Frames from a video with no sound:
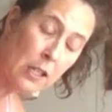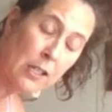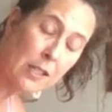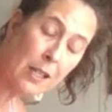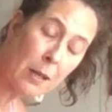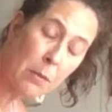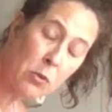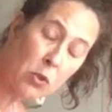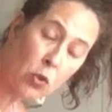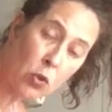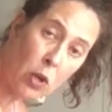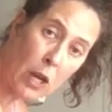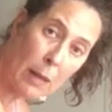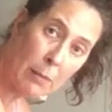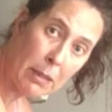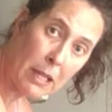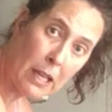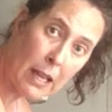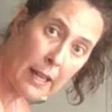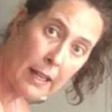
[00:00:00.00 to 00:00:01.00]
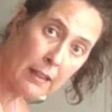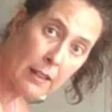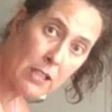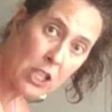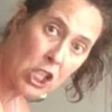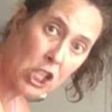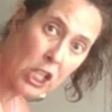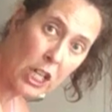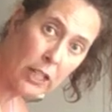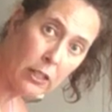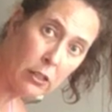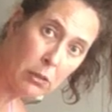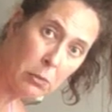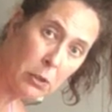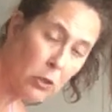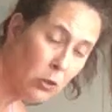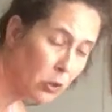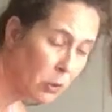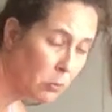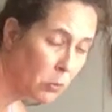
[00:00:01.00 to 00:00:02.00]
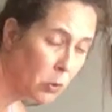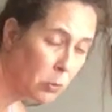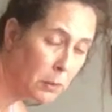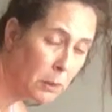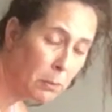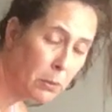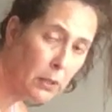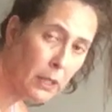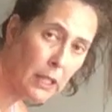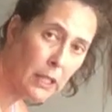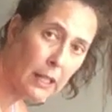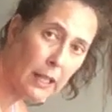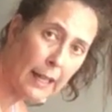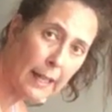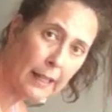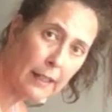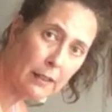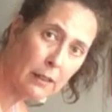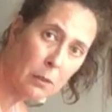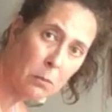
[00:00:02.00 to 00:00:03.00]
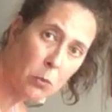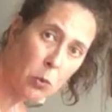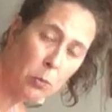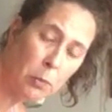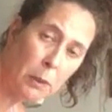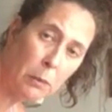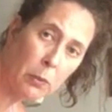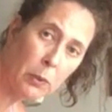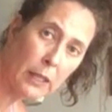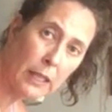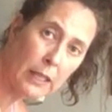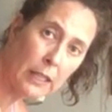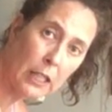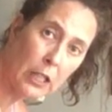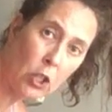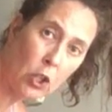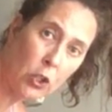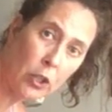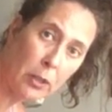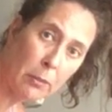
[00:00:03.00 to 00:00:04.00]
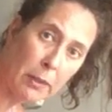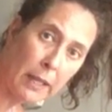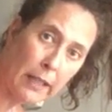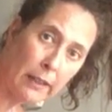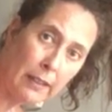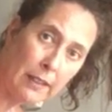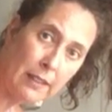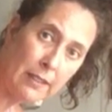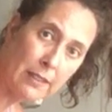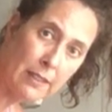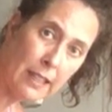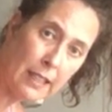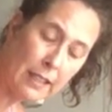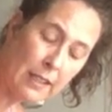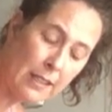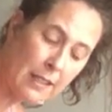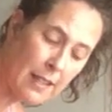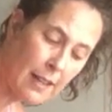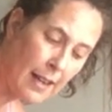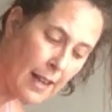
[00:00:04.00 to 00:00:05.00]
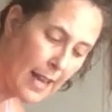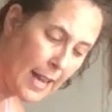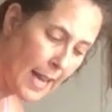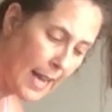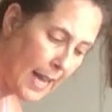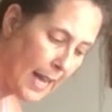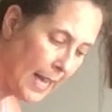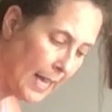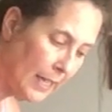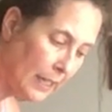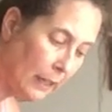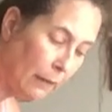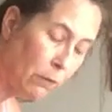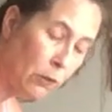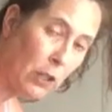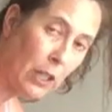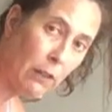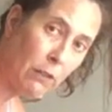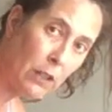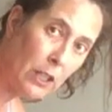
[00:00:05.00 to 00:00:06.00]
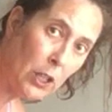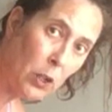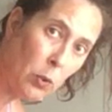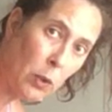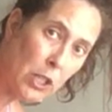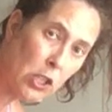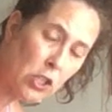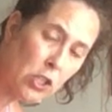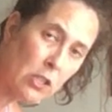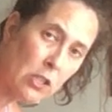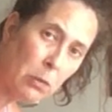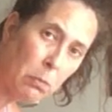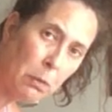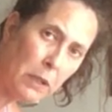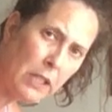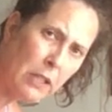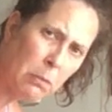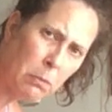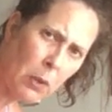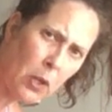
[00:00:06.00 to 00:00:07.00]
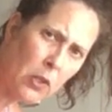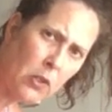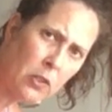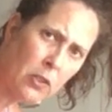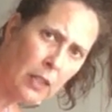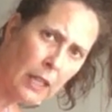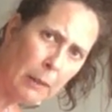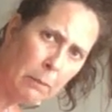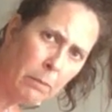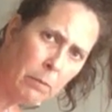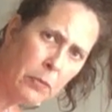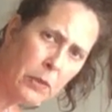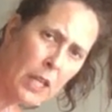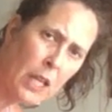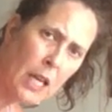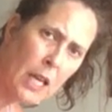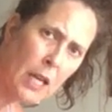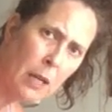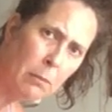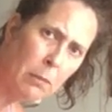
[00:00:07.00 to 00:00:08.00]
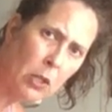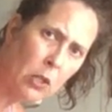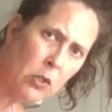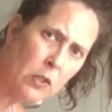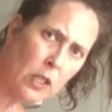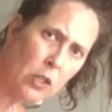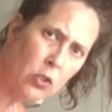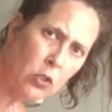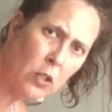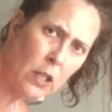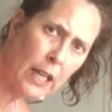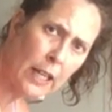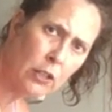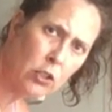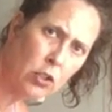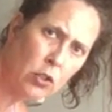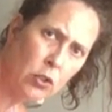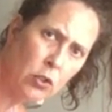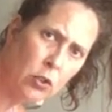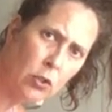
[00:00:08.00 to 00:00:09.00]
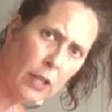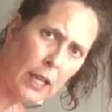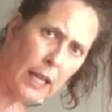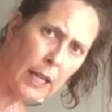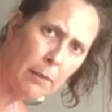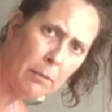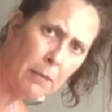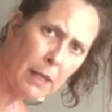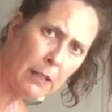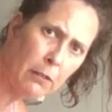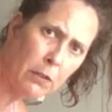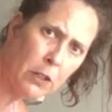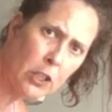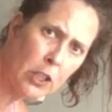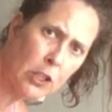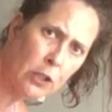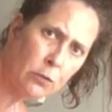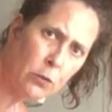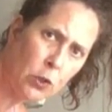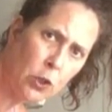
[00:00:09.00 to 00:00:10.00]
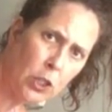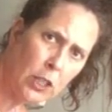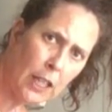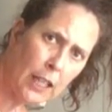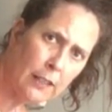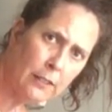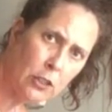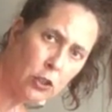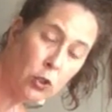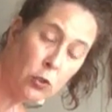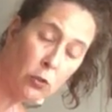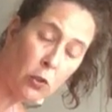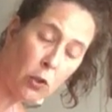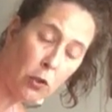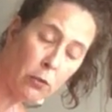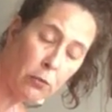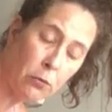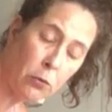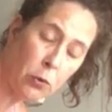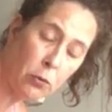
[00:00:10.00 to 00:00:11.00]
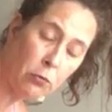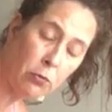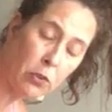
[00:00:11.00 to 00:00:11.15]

Subscribe and like this channel, because the more people that like it, the more people that can learn about these things. And if you have any questions, please post them, because I do like to make videos for you guys for